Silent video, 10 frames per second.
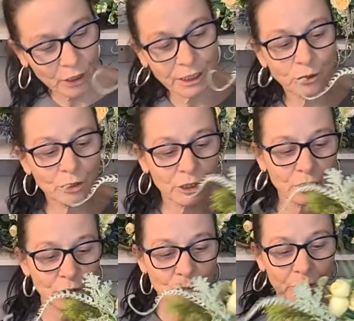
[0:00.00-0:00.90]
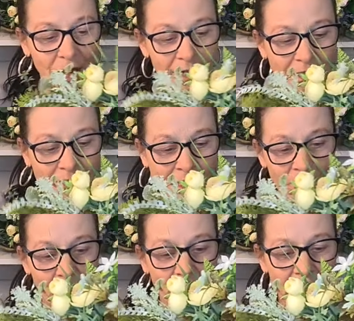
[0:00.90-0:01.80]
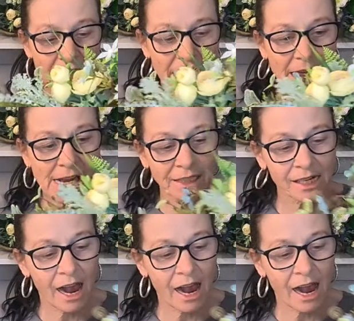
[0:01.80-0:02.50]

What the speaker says: And you can do that there